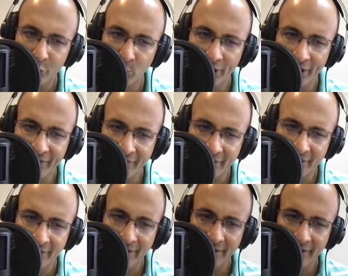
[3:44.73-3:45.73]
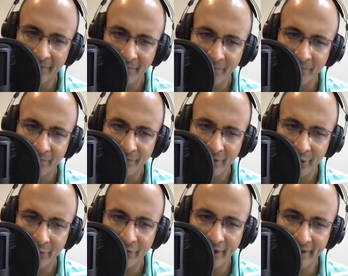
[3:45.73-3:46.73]
To what extent do
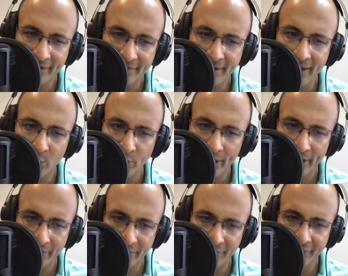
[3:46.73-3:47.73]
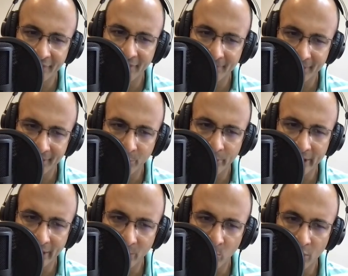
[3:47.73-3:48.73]
you think that's hardwired versus something that
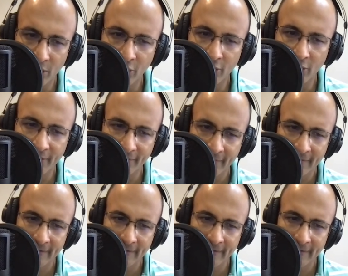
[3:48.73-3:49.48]
we can work on?